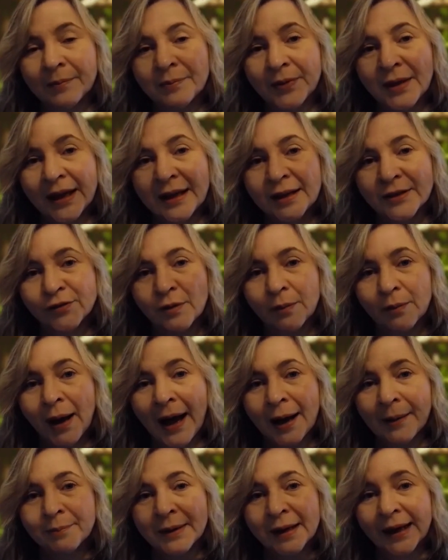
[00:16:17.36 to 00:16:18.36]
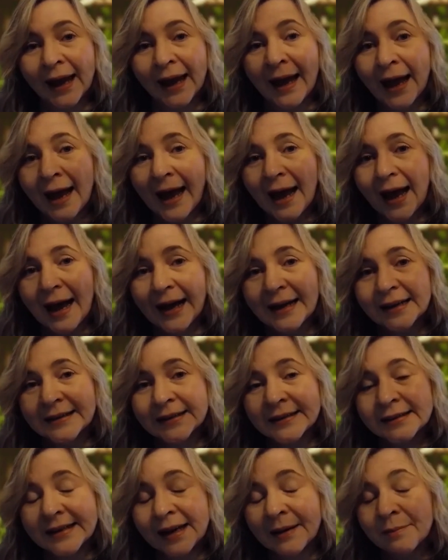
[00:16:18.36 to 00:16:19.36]
things from happening,
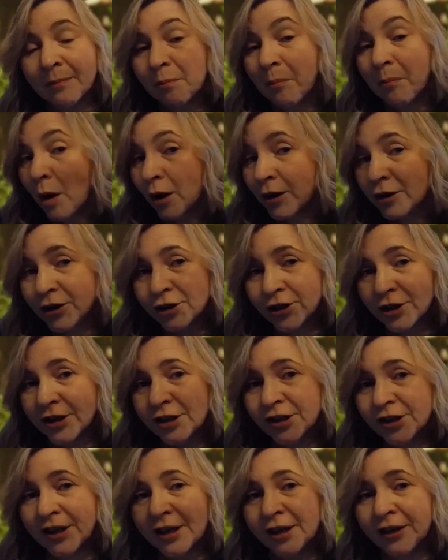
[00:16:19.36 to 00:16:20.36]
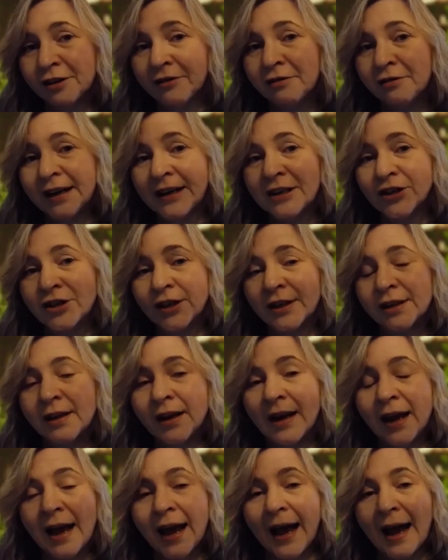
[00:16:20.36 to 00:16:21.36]
and monitor deterioration,
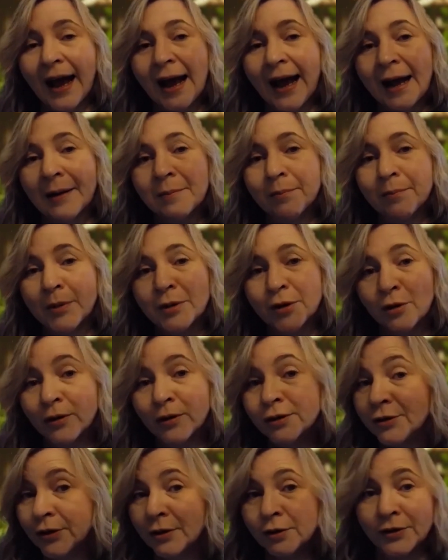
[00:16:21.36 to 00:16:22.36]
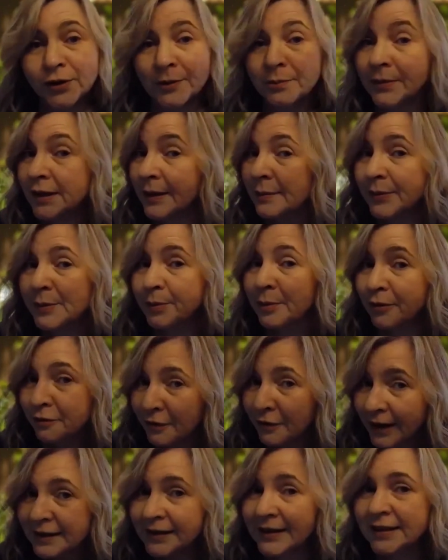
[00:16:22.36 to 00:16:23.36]
but also sometimes
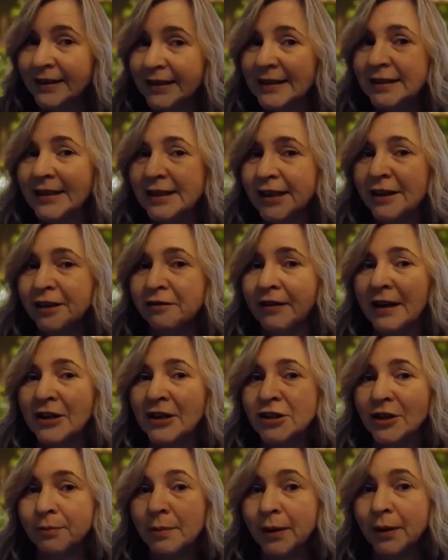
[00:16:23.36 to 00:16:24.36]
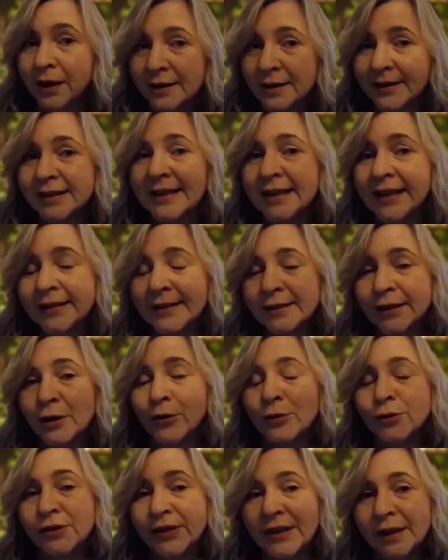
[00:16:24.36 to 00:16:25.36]
prevent deterioration, because it is
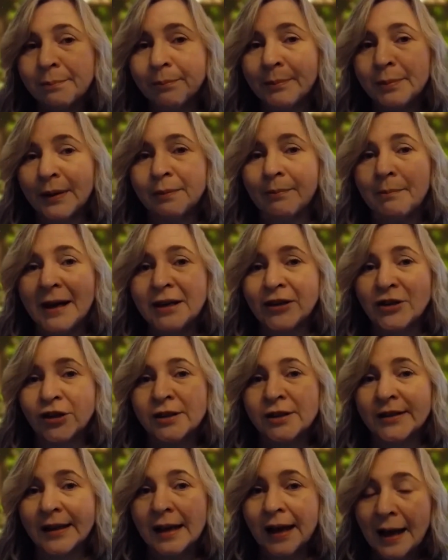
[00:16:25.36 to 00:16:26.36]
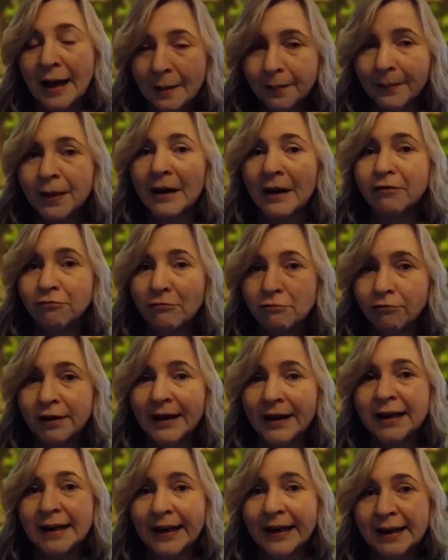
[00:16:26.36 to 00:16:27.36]
those simple measures that
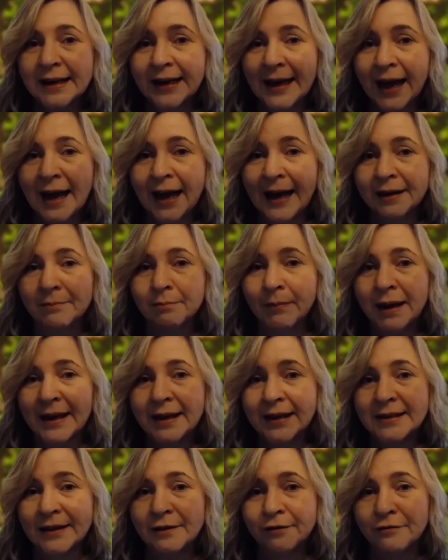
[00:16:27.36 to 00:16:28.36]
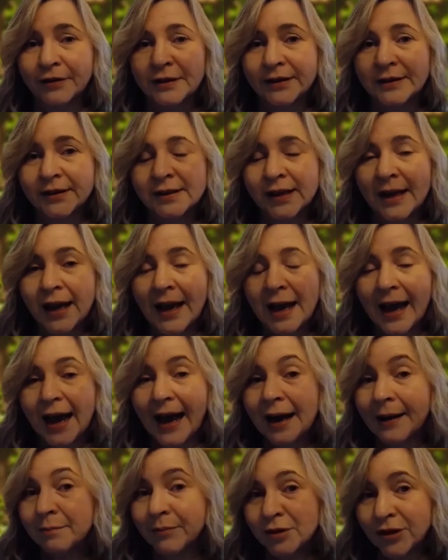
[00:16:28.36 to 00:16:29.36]
really can make a difference
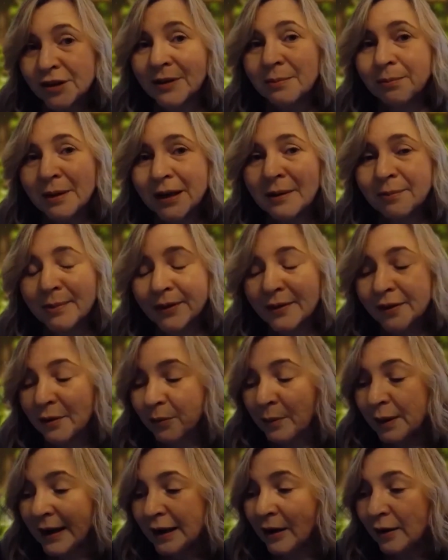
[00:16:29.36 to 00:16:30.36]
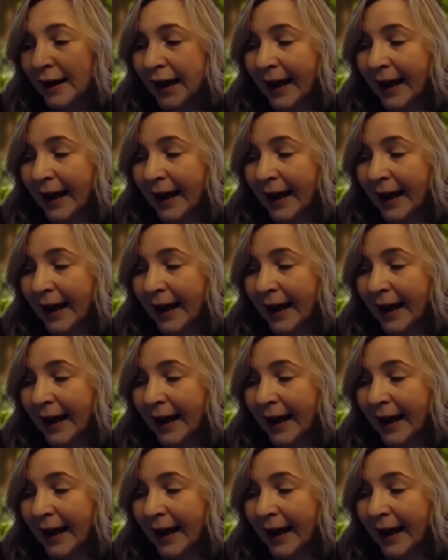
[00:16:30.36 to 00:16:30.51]
to the people that we look